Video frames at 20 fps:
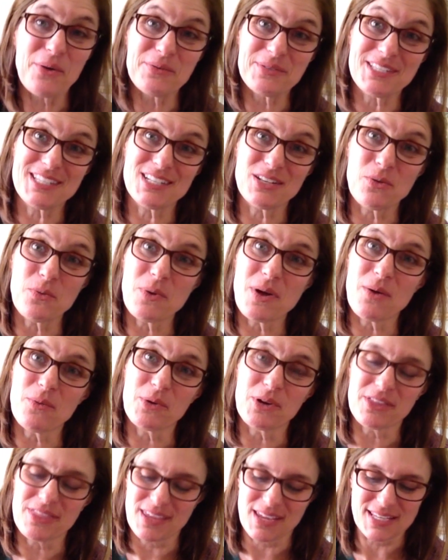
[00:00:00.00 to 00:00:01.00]
was still well
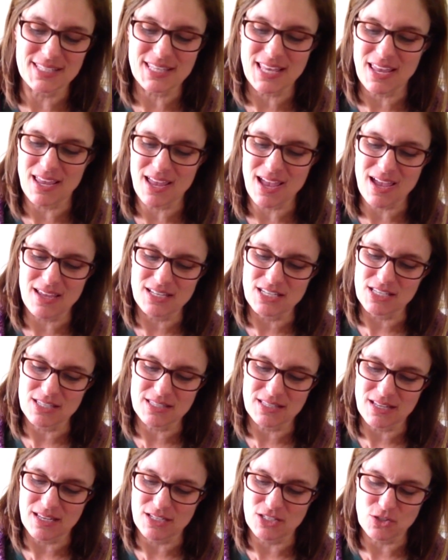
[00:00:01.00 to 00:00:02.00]
worth it because I
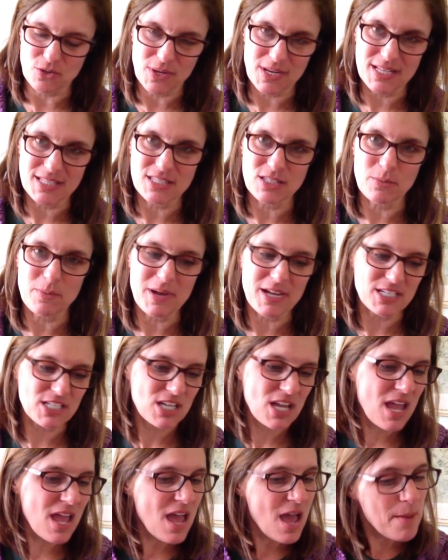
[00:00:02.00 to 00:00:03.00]
just enjoyed it so much.
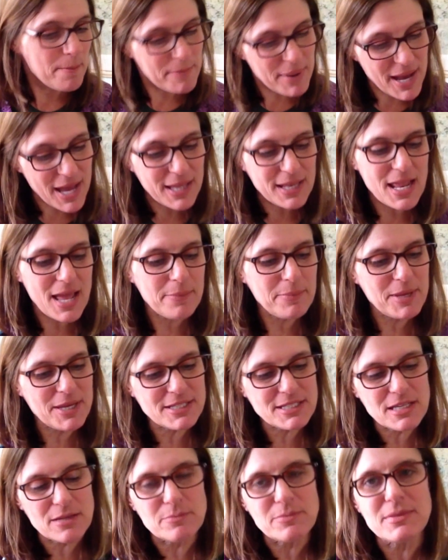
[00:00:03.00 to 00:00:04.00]
But I
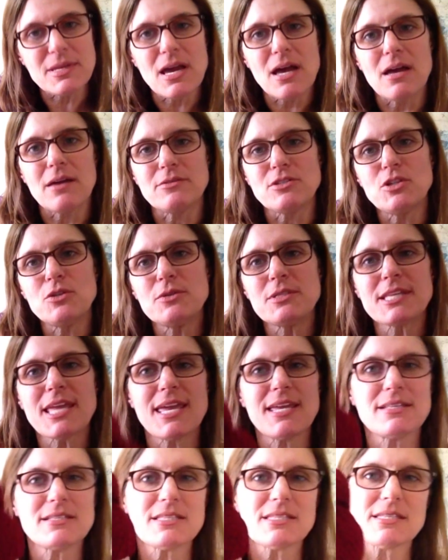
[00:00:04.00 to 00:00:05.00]
picked up 2
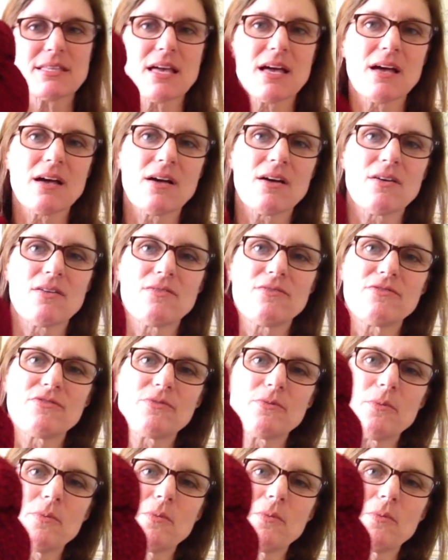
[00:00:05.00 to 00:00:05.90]
skeins of